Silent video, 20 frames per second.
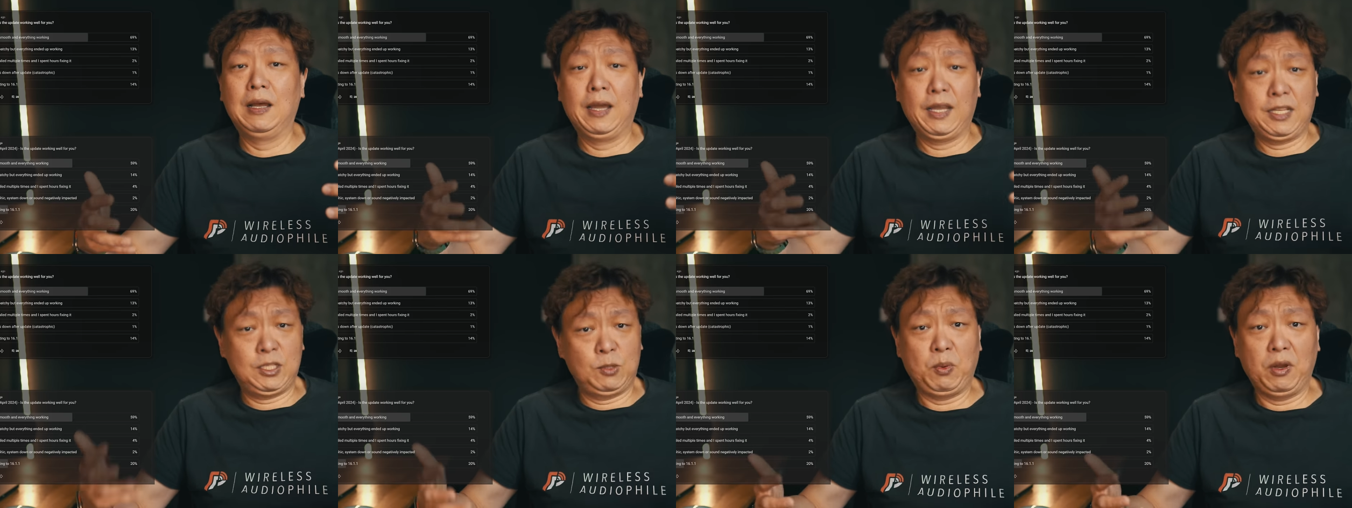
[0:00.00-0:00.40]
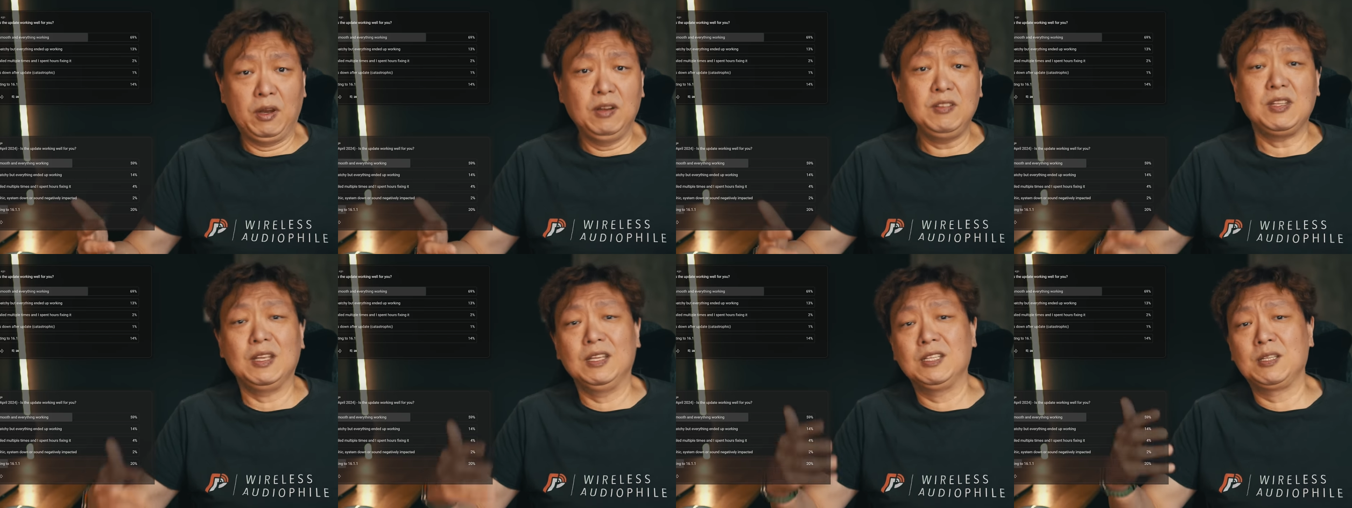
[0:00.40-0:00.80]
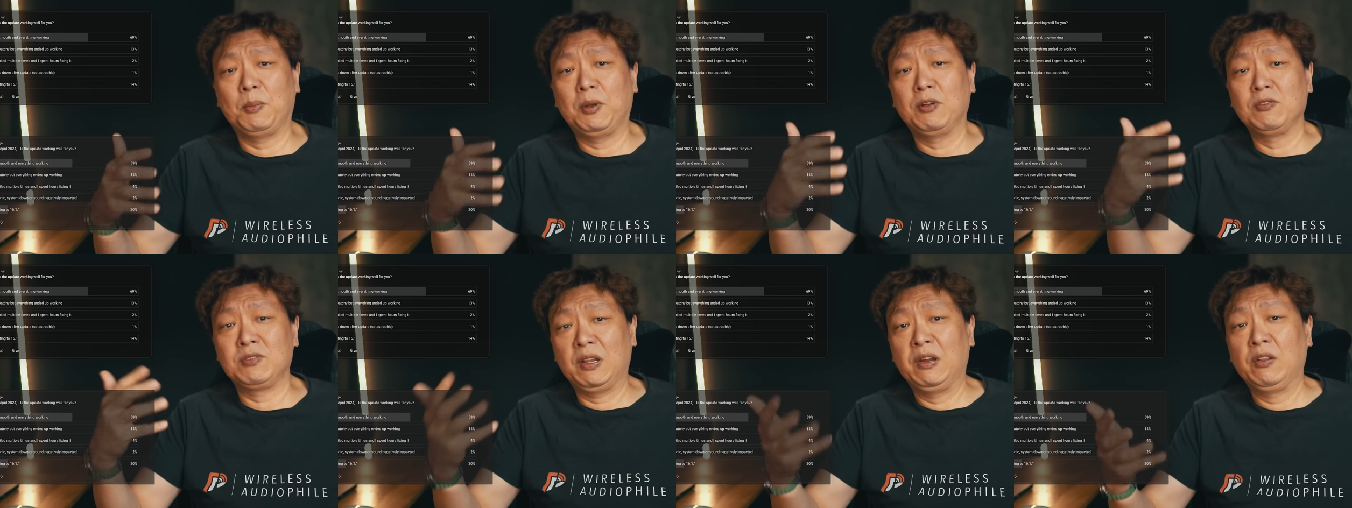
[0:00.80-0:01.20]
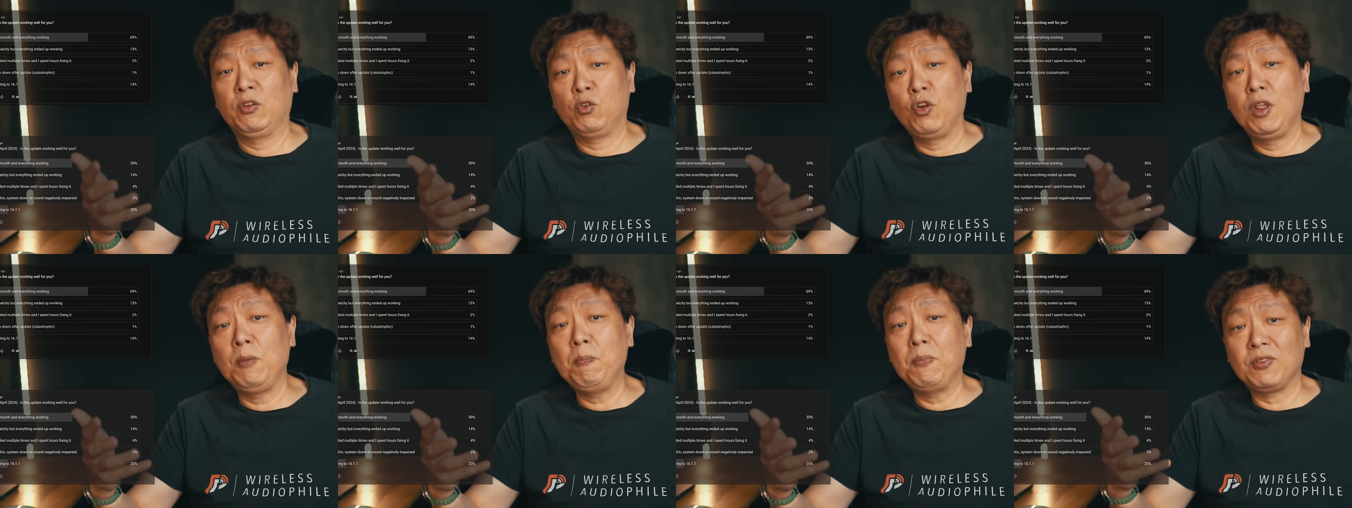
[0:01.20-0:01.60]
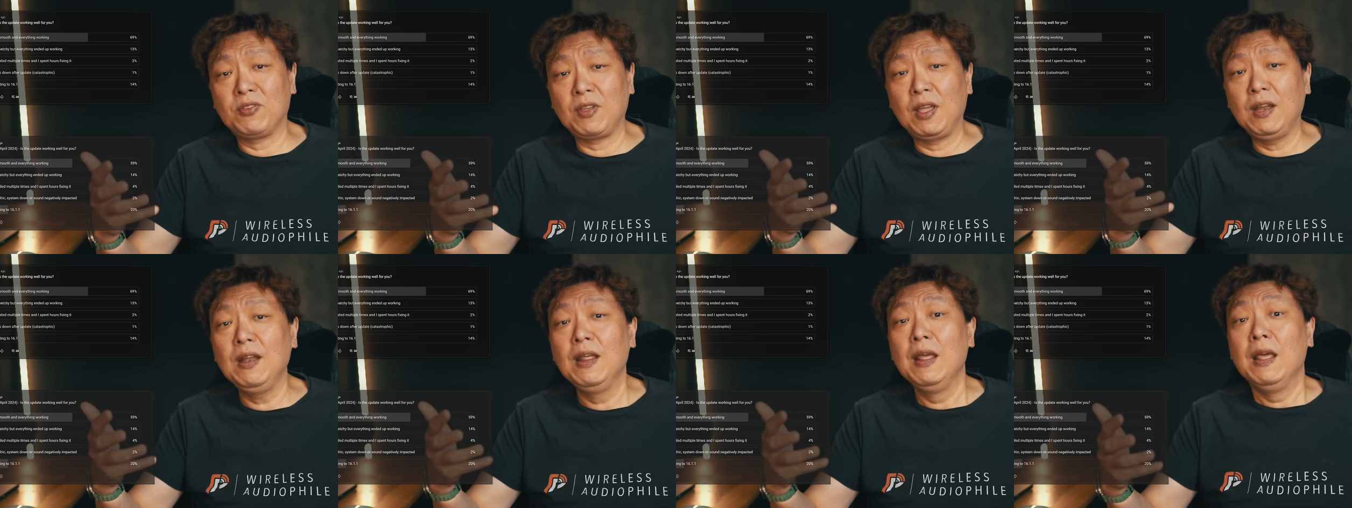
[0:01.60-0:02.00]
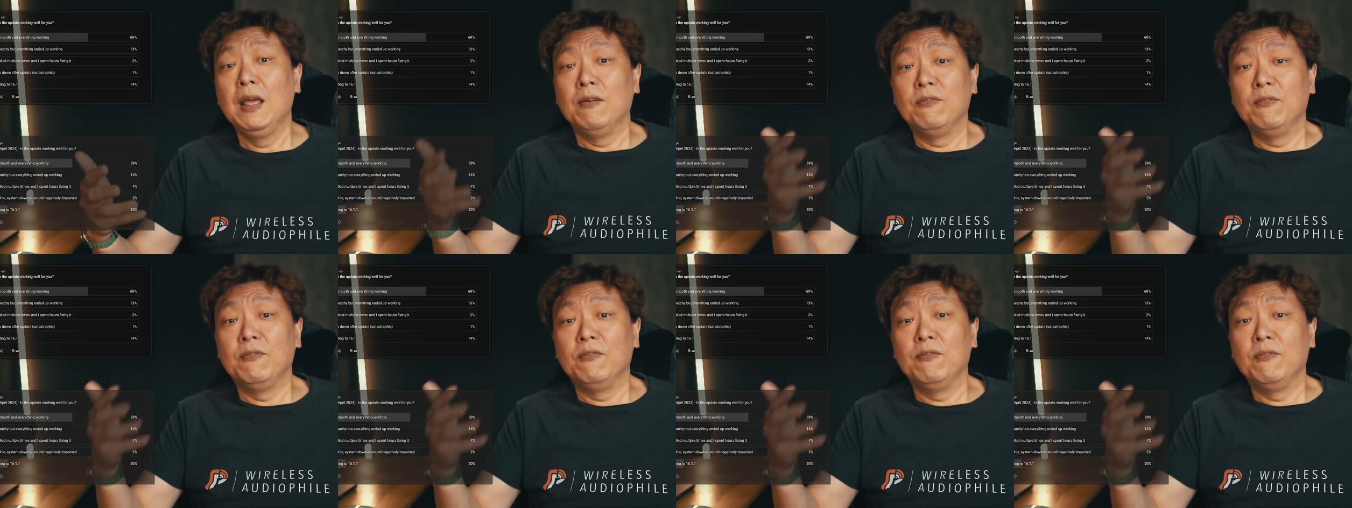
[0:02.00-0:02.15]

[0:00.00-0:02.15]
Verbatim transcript: experience is about 73%